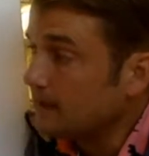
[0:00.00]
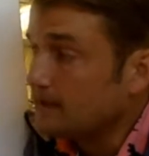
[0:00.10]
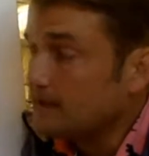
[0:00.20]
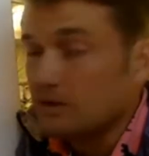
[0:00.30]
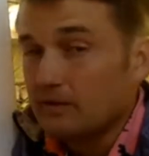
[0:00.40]

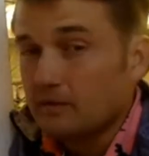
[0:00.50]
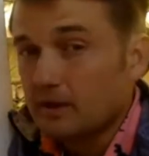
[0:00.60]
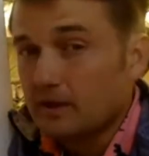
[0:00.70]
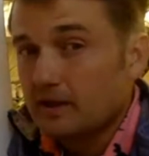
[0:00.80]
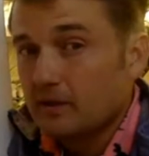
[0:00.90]
So if I'm
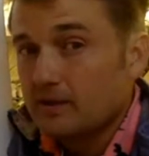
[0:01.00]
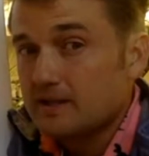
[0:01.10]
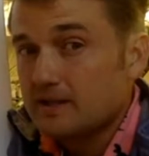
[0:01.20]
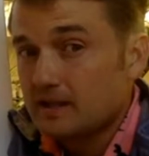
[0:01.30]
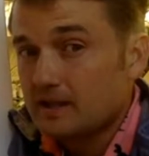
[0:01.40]
going to go to
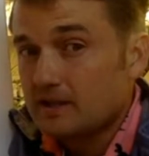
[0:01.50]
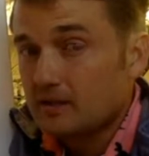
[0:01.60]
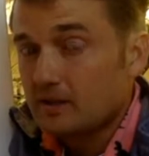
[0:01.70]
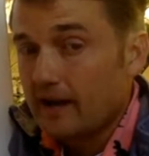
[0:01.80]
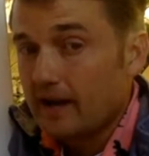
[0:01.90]
6
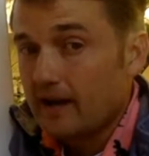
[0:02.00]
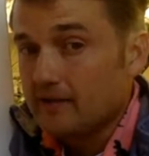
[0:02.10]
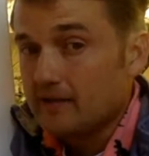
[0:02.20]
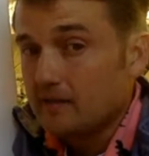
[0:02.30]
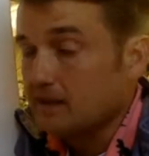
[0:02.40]
through
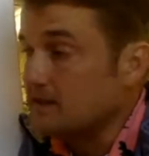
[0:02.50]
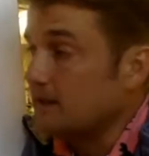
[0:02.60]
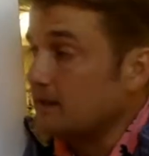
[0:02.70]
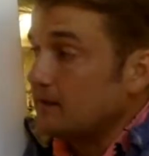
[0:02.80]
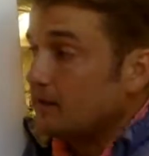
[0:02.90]
halves, that means
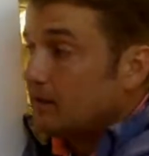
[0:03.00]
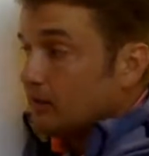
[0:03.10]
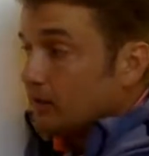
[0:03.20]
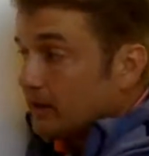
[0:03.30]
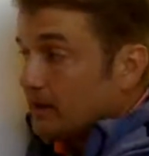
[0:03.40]
I need
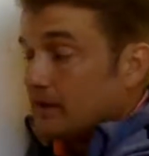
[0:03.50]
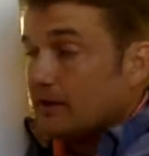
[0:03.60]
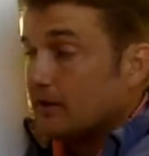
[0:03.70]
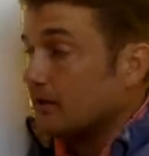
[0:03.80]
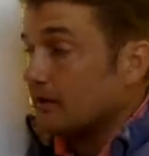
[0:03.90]
3
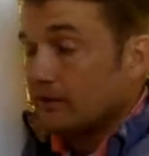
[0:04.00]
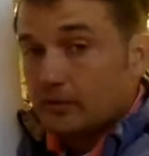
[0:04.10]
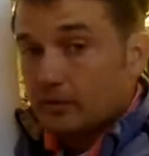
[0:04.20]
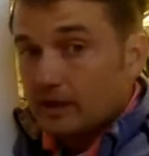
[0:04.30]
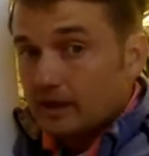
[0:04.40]
here and
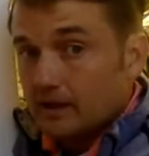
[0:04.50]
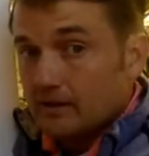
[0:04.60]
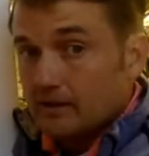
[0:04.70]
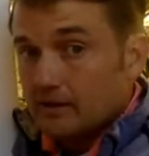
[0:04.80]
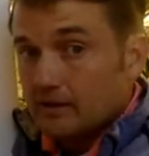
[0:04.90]
3
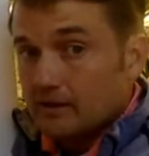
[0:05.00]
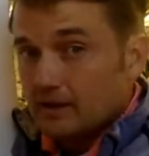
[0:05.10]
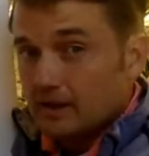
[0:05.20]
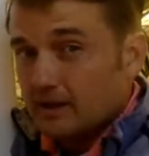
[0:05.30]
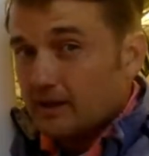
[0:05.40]
here.
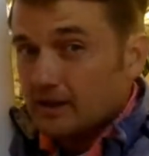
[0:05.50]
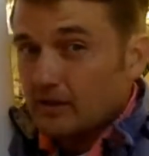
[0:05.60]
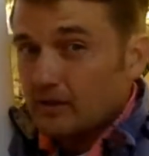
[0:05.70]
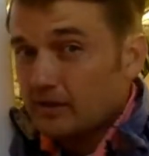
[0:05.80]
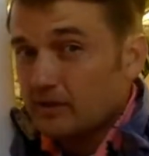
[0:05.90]
I could have done
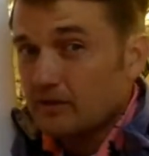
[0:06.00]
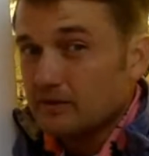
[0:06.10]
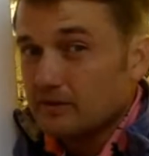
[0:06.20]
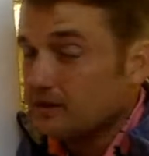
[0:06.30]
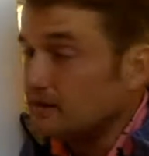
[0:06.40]
it with
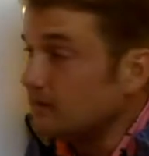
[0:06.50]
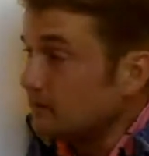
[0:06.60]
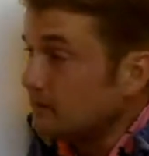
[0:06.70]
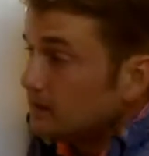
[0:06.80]
thirds too.